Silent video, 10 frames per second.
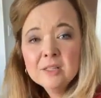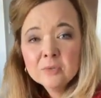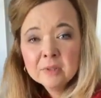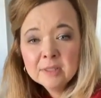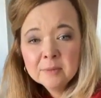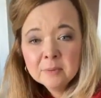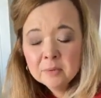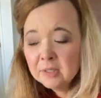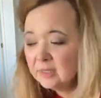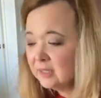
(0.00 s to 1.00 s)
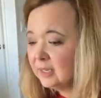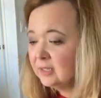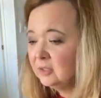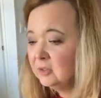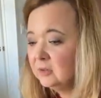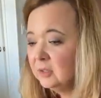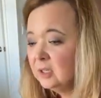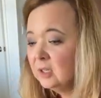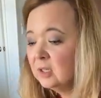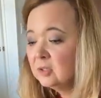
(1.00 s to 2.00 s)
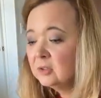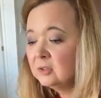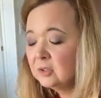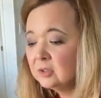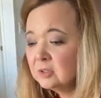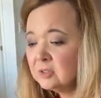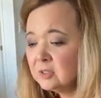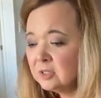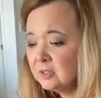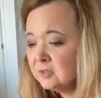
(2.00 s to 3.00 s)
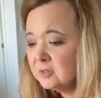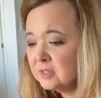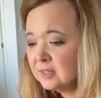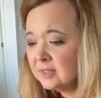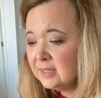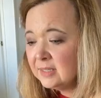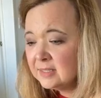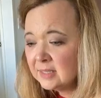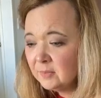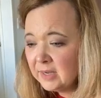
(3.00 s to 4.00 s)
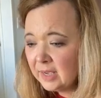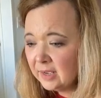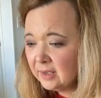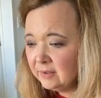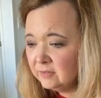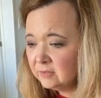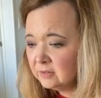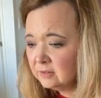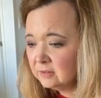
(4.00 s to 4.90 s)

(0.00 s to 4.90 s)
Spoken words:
It's really important that you learn to use the things that we have,